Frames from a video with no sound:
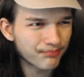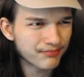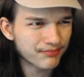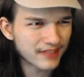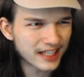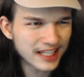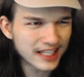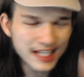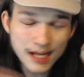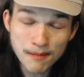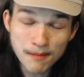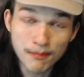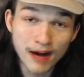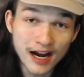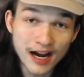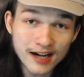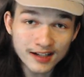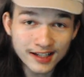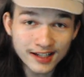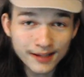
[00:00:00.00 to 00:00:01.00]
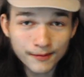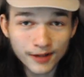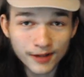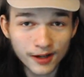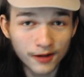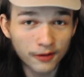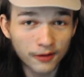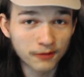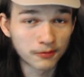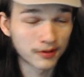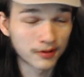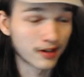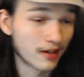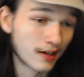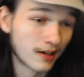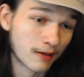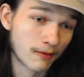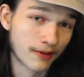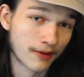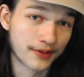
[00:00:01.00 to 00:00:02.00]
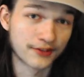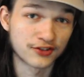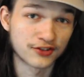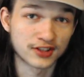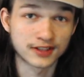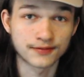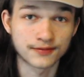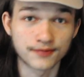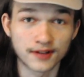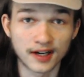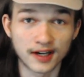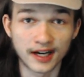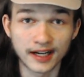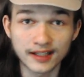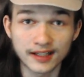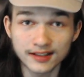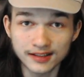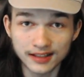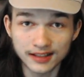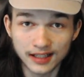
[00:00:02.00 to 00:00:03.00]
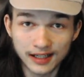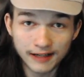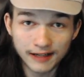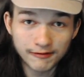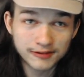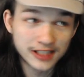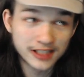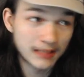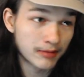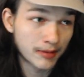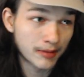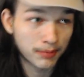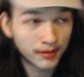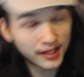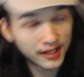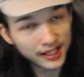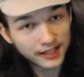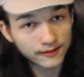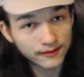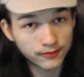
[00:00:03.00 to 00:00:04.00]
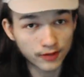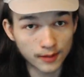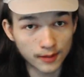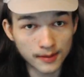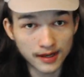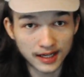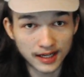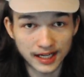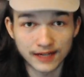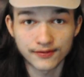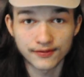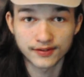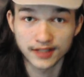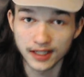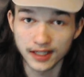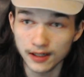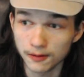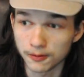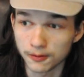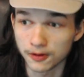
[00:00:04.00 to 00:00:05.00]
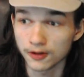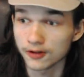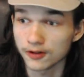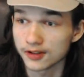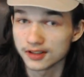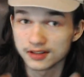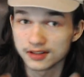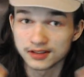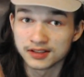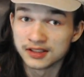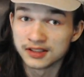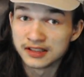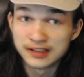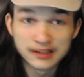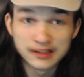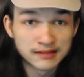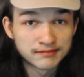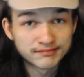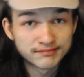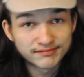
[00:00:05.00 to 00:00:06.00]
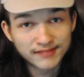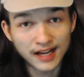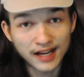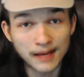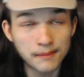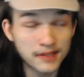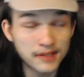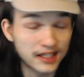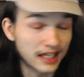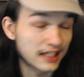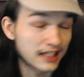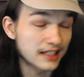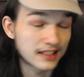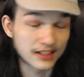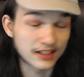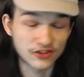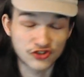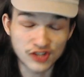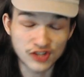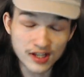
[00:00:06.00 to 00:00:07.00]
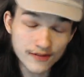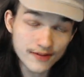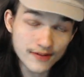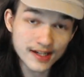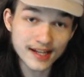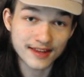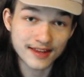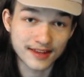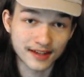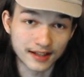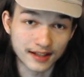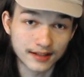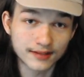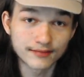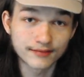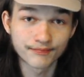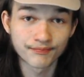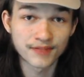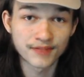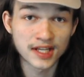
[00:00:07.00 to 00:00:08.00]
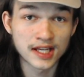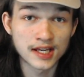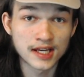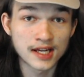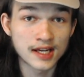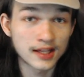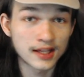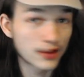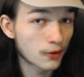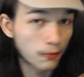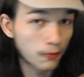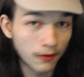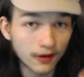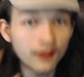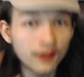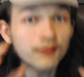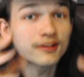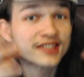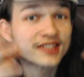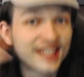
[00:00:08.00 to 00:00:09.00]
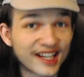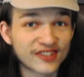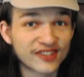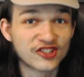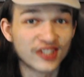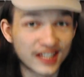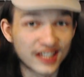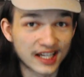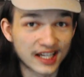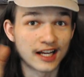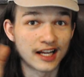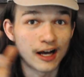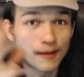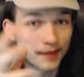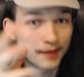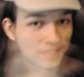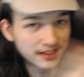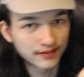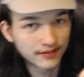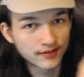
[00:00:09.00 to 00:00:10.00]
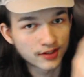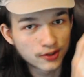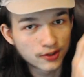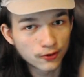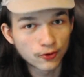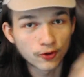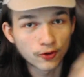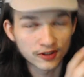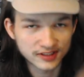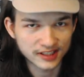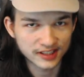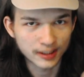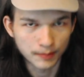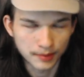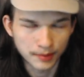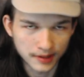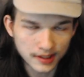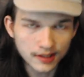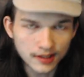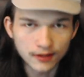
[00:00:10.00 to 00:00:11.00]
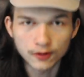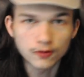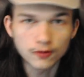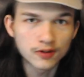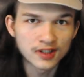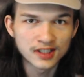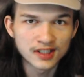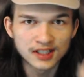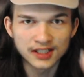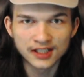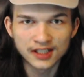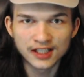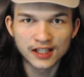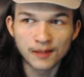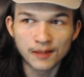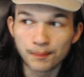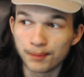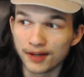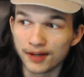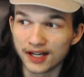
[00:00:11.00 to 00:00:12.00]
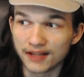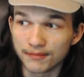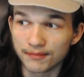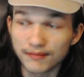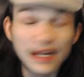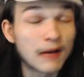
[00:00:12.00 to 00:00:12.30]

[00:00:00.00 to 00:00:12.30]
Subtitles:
you might get along with it just fine. I was able to play it for about half an hour, and I mean, I didn't achieve anything. The world was glitching in and because of the 2-core CPU, but it